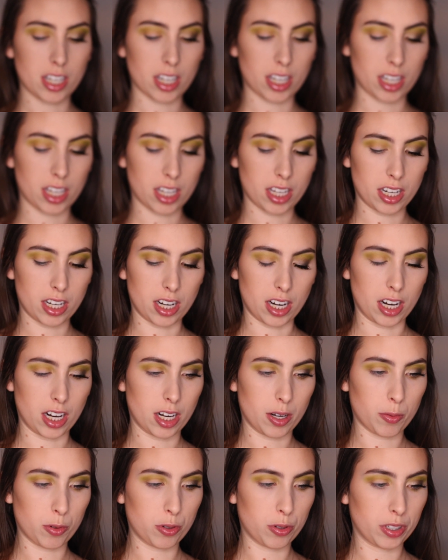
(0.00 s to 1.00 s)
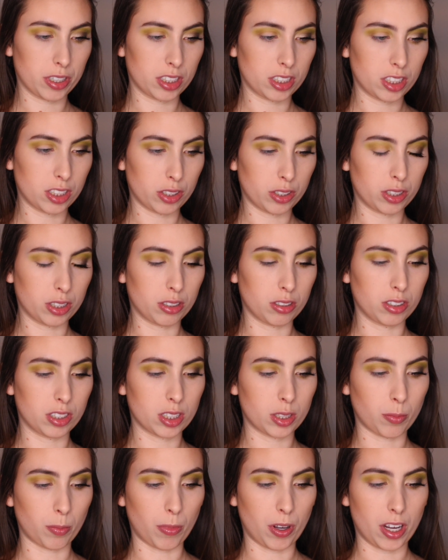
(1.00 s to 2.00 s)
And I'm going to
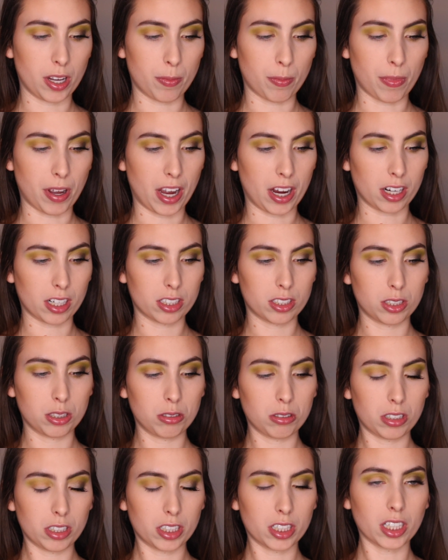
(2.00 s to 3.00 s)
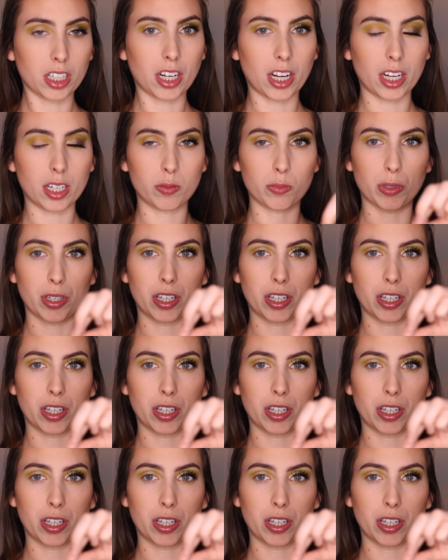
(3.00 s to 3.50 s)
use my MAC 239